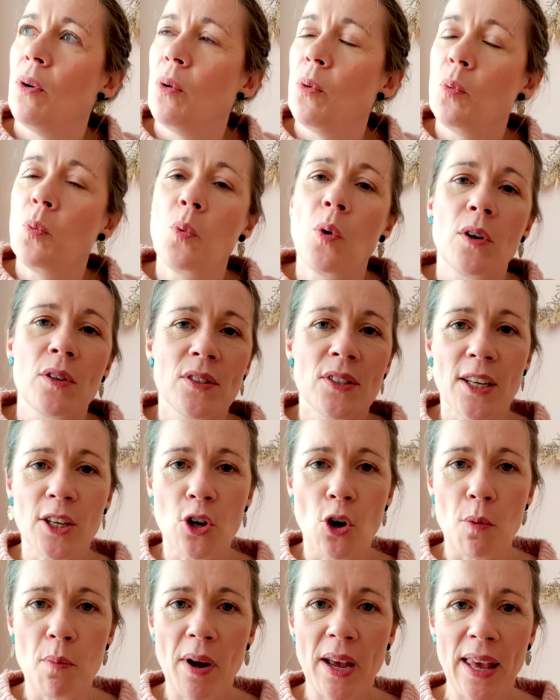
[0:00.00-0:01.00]
once I
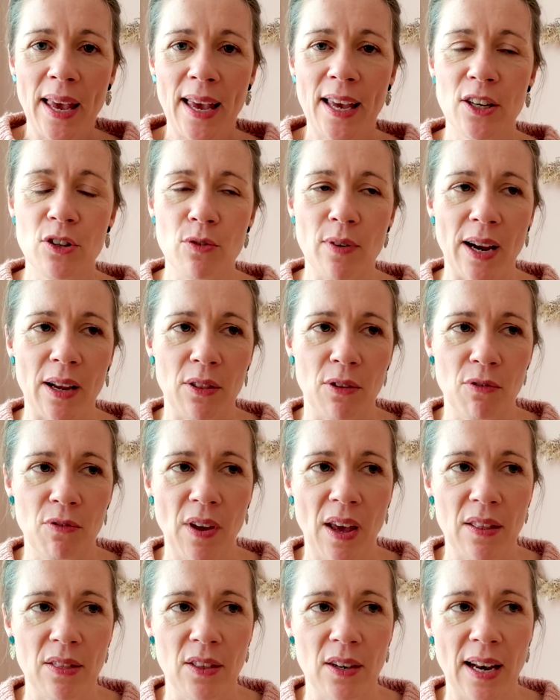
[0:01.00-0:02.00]
got my head around the
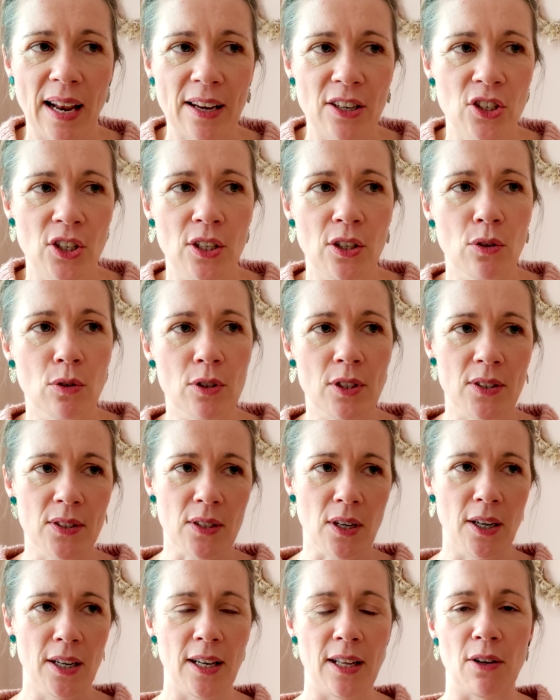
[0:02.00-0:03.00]
fact that actually you're
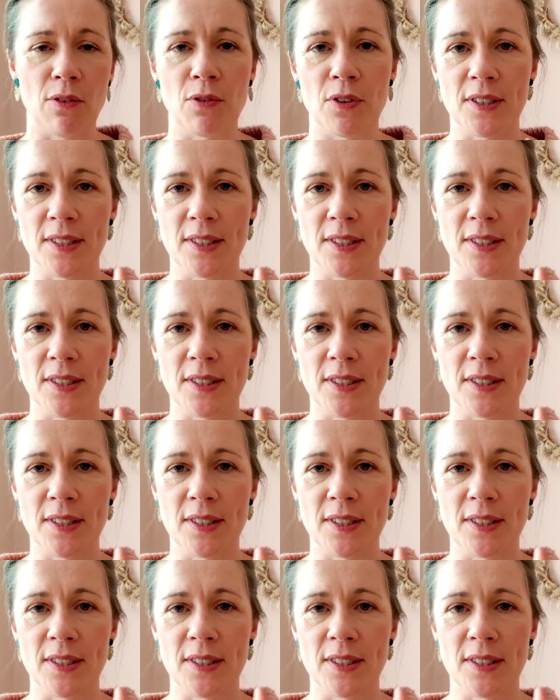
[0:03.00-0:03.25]
designing for